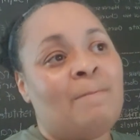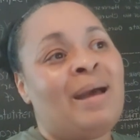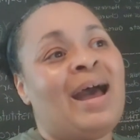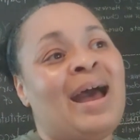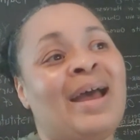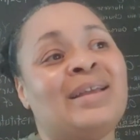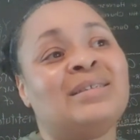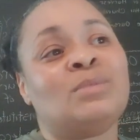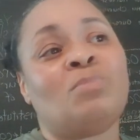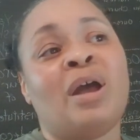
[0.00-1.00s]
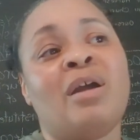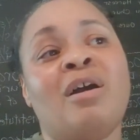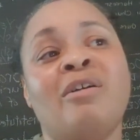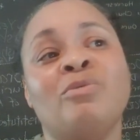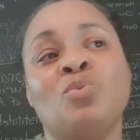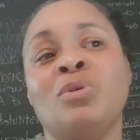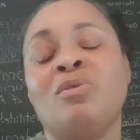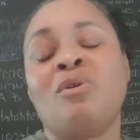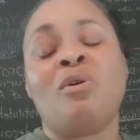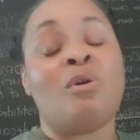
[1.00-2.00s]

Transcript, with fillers: My eyes and my heart will